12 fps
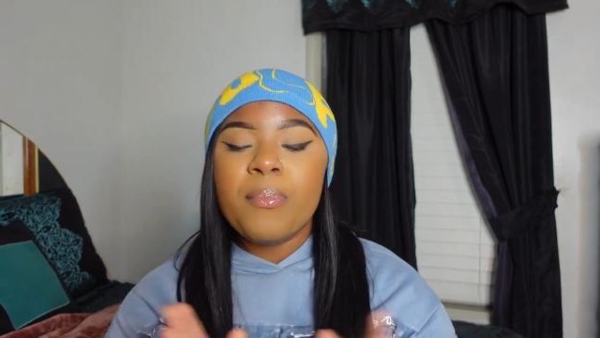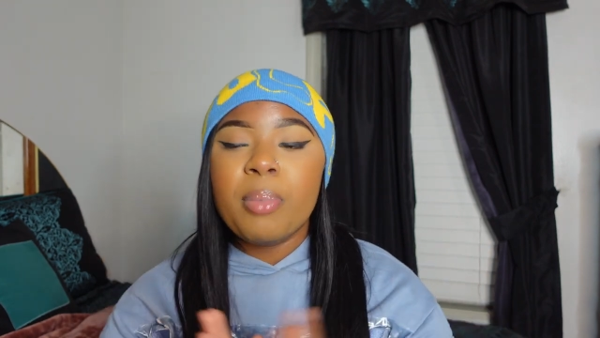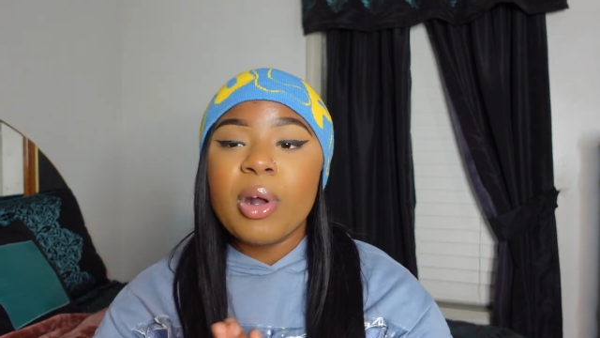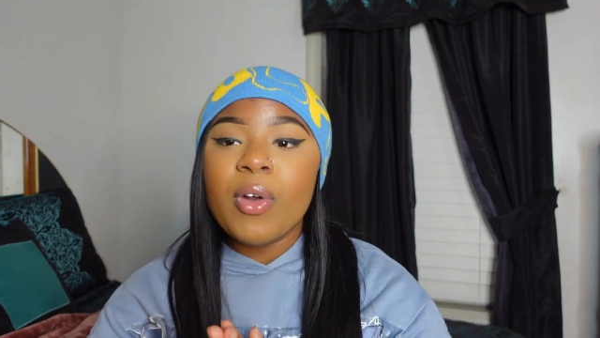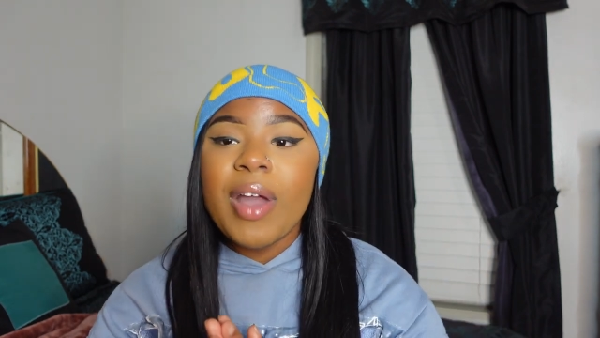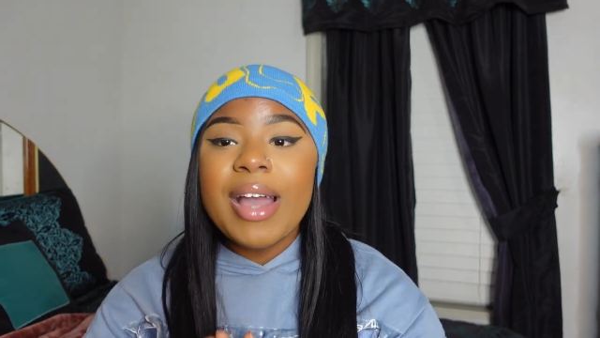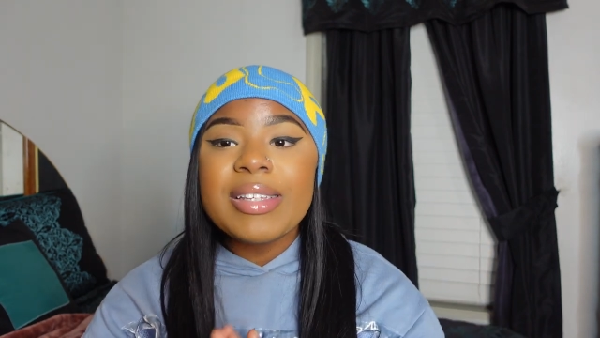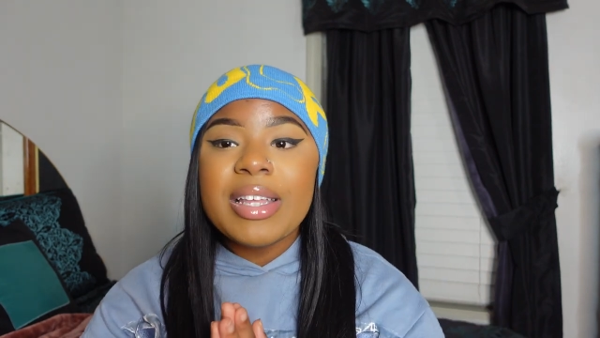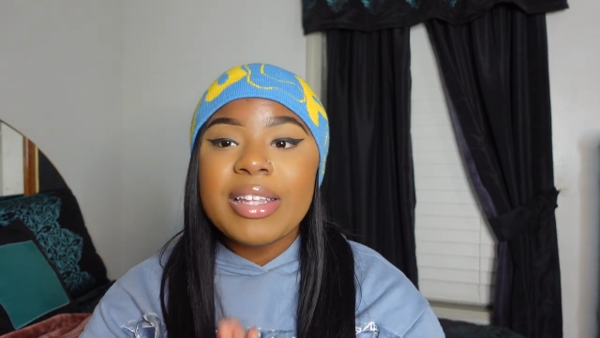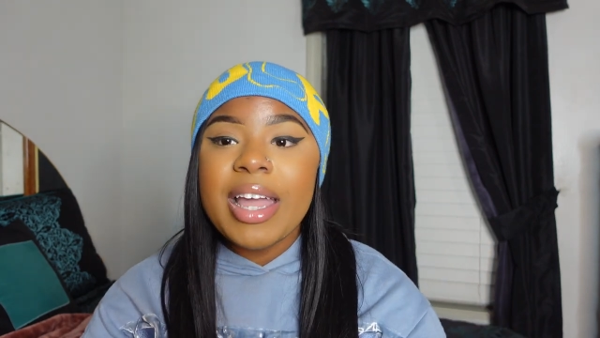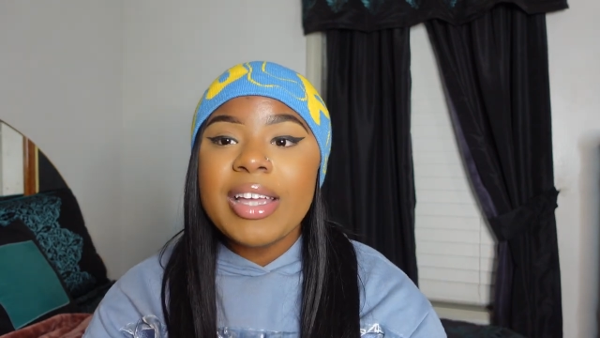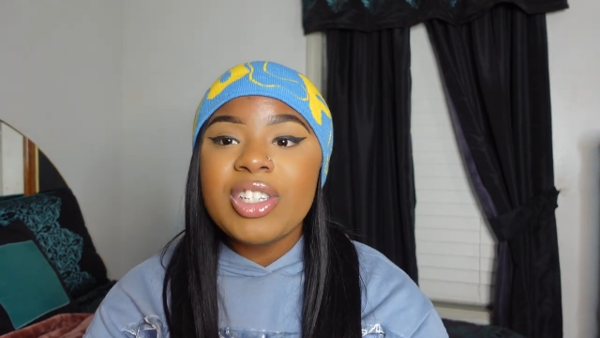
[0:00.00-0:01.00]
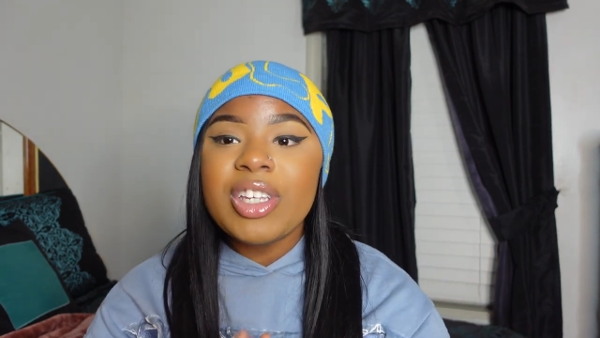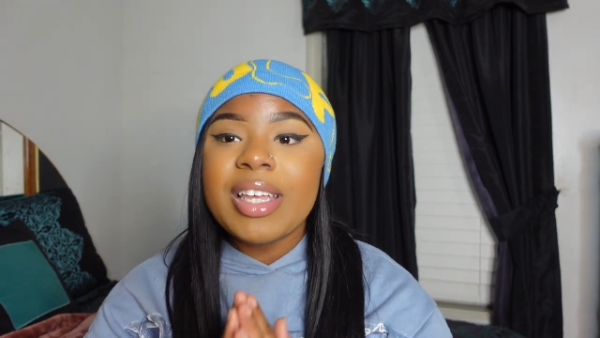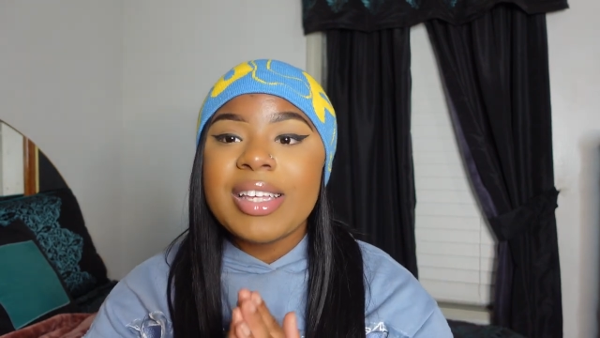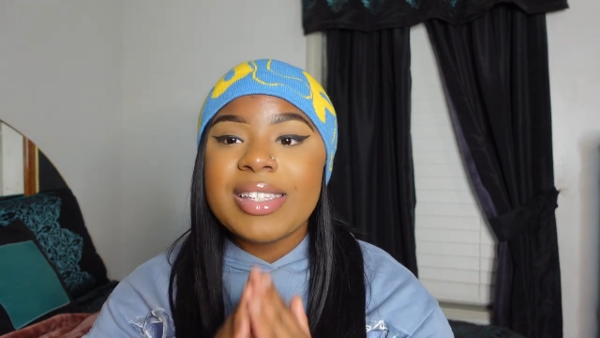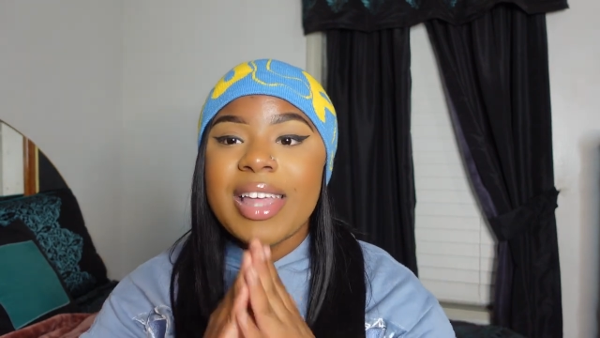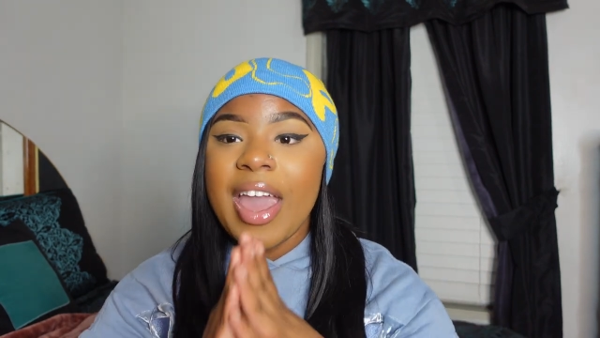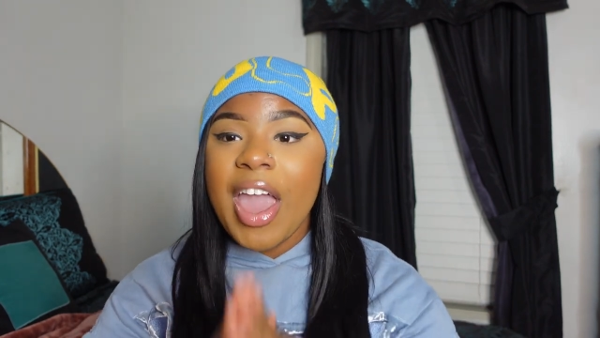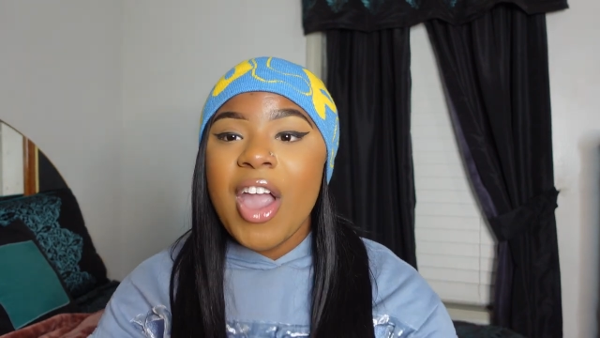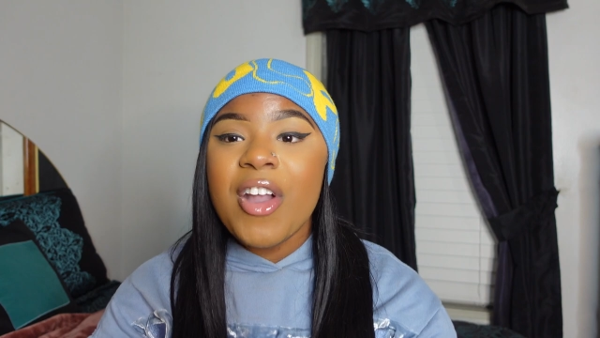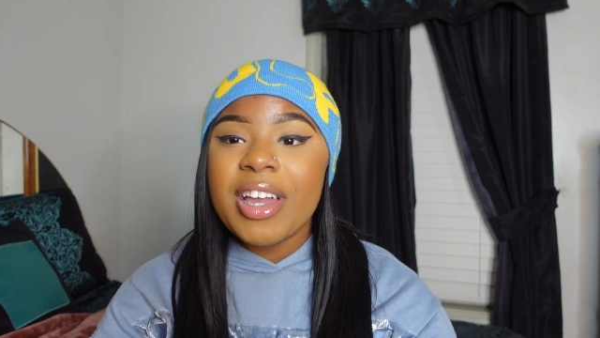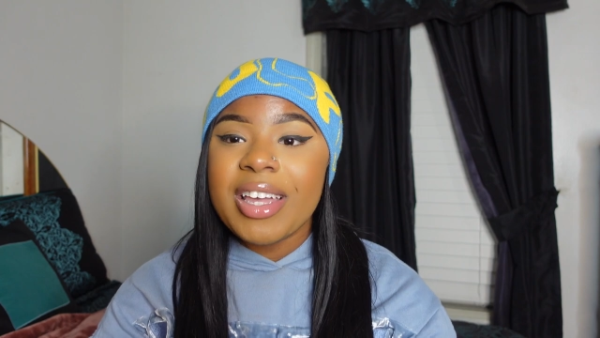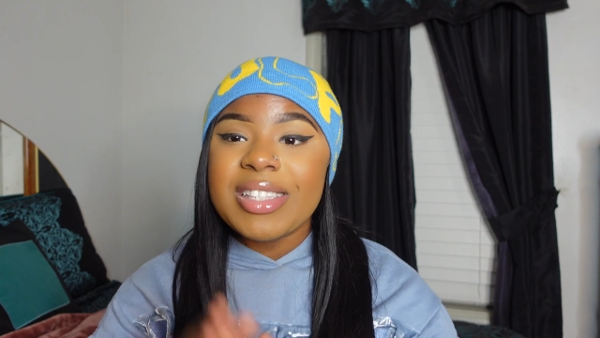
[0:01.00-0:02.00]
Procrastination is the
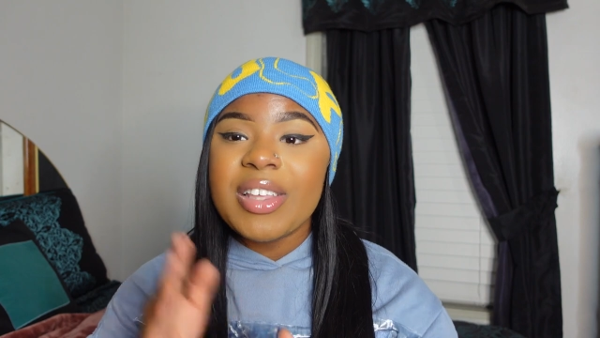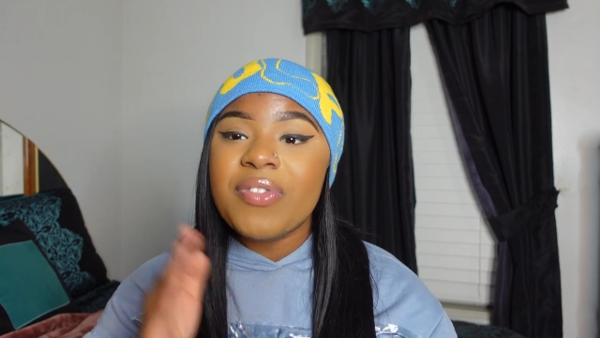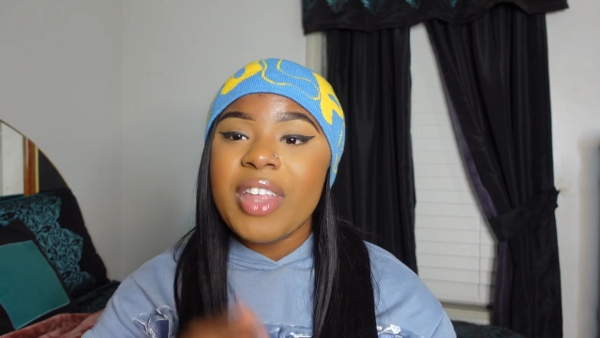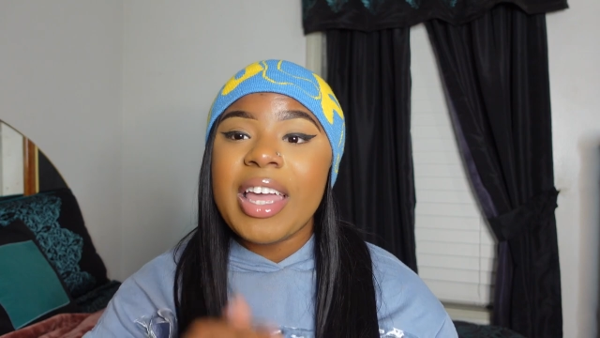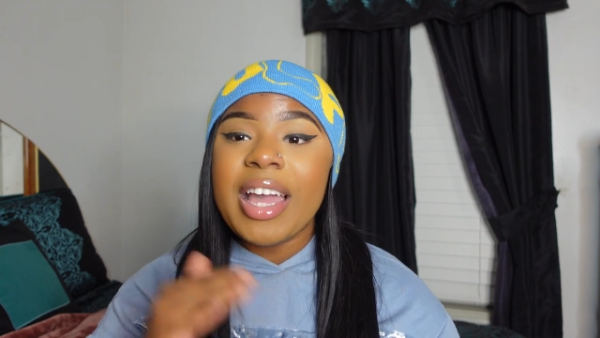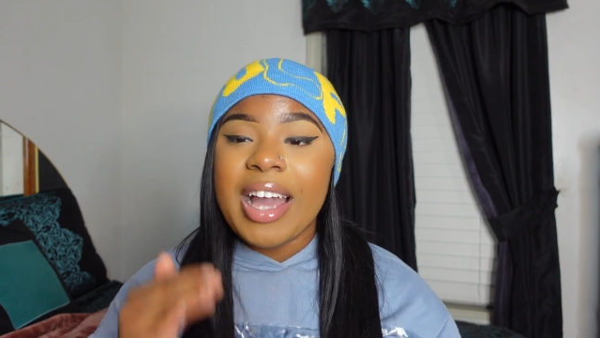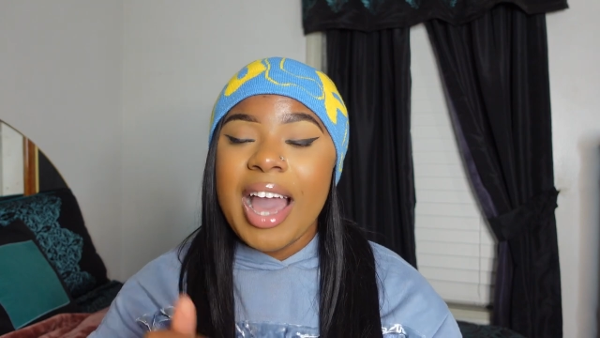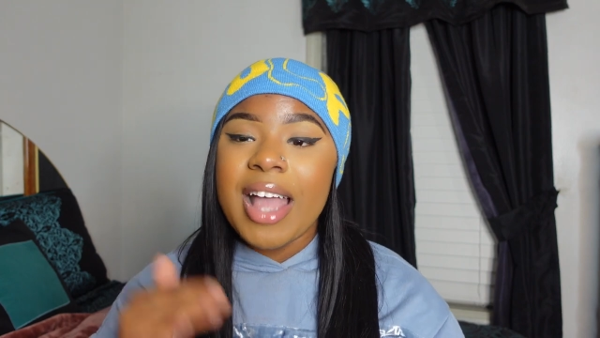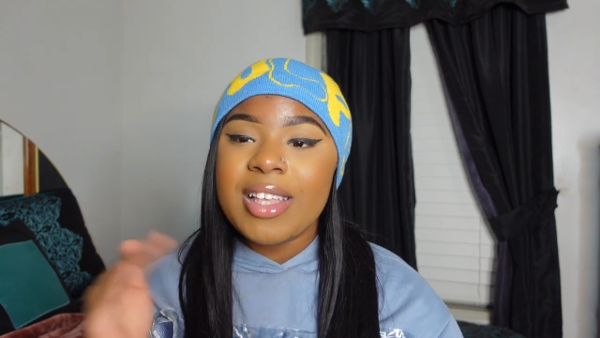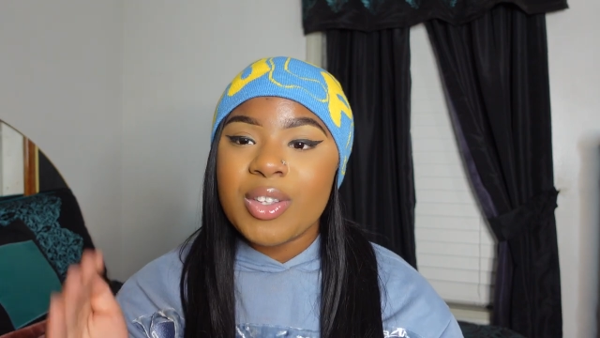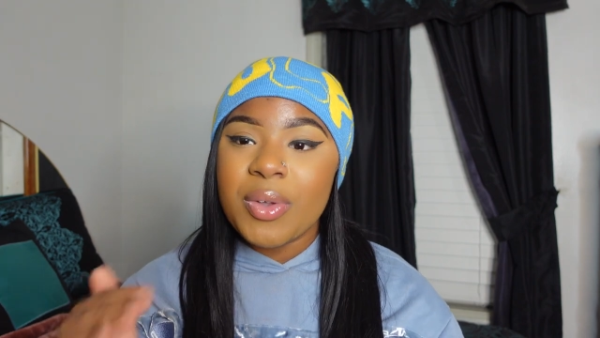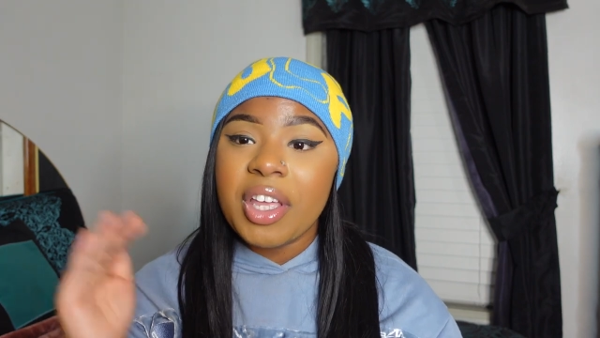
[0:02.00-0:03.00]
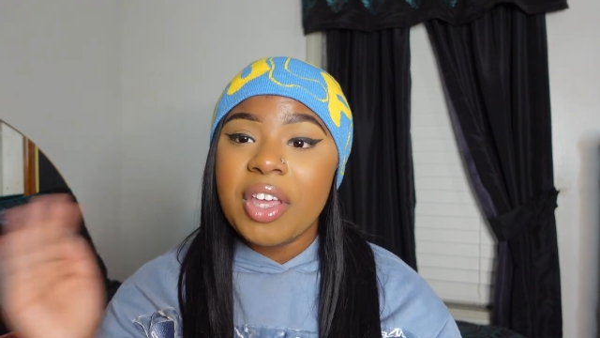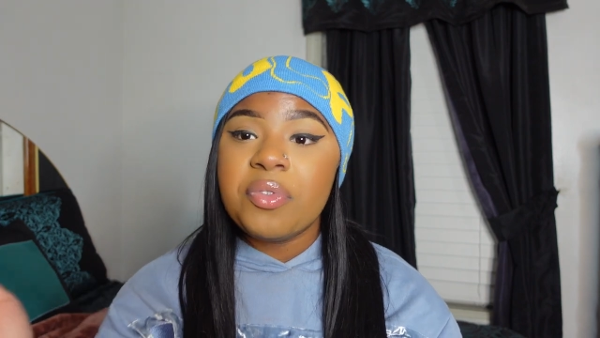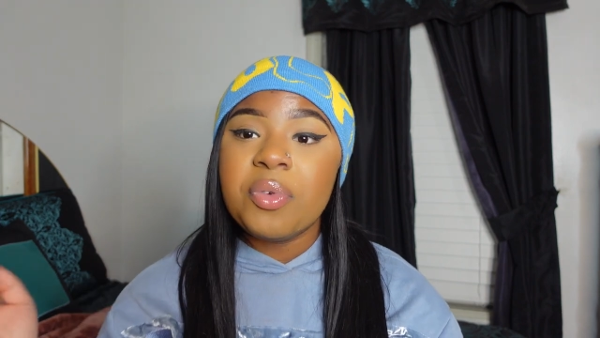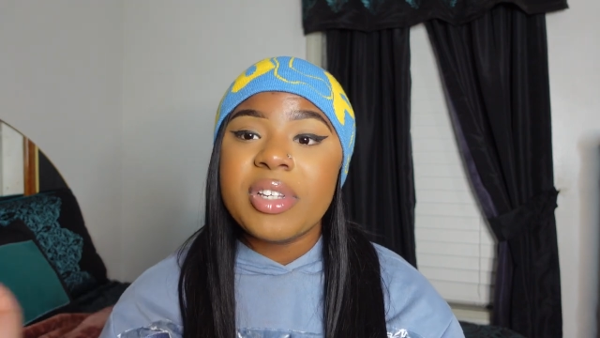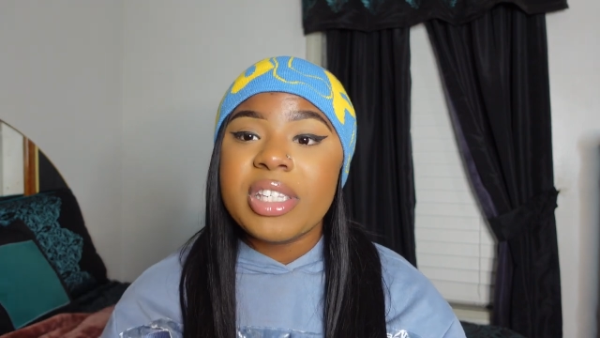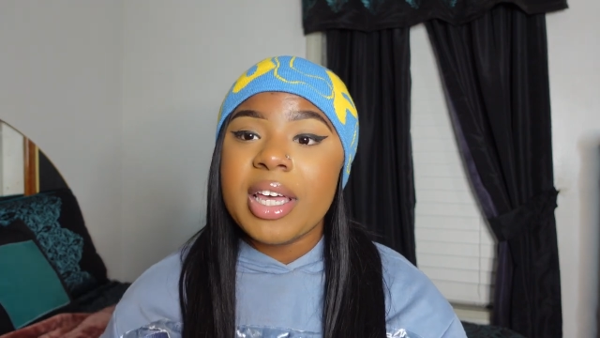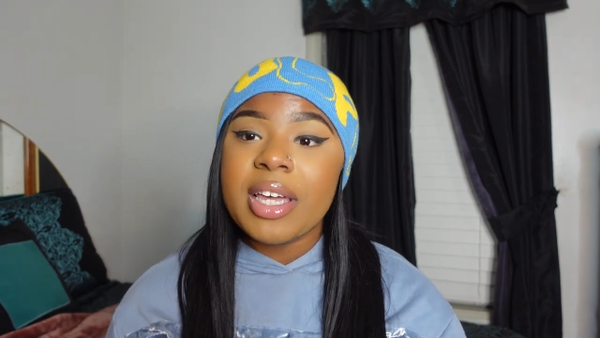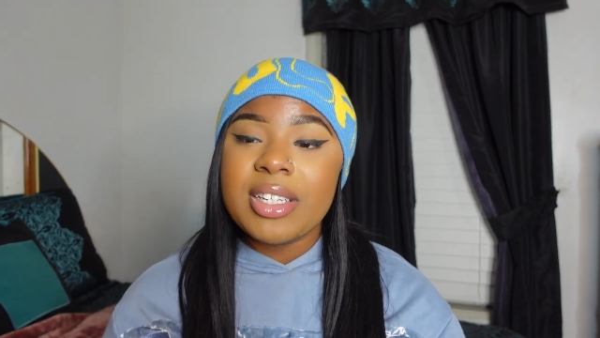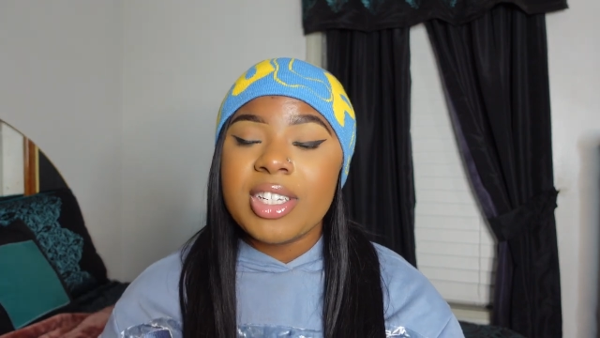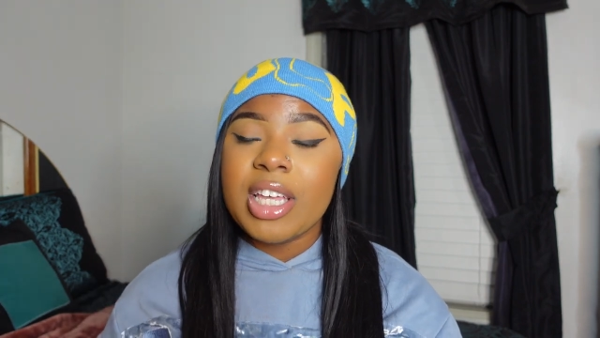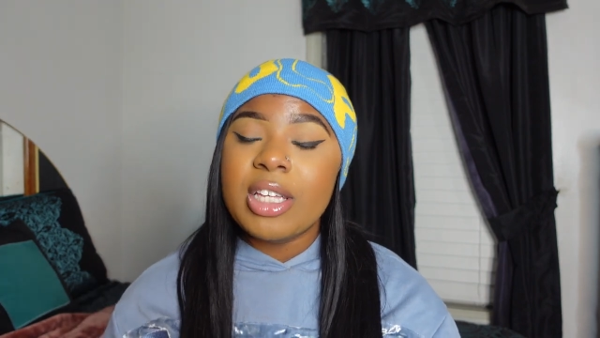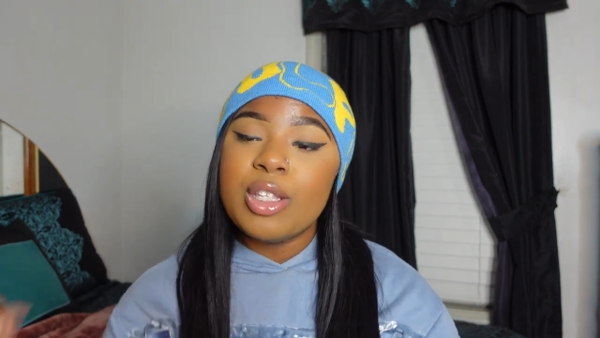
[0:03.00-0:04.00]
arrogance of thinking God is going to give you a second
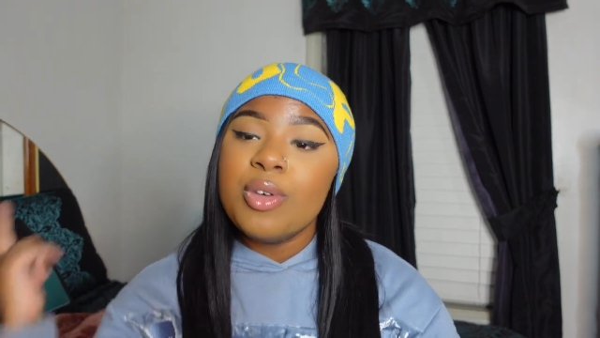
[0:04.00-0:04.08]
chance.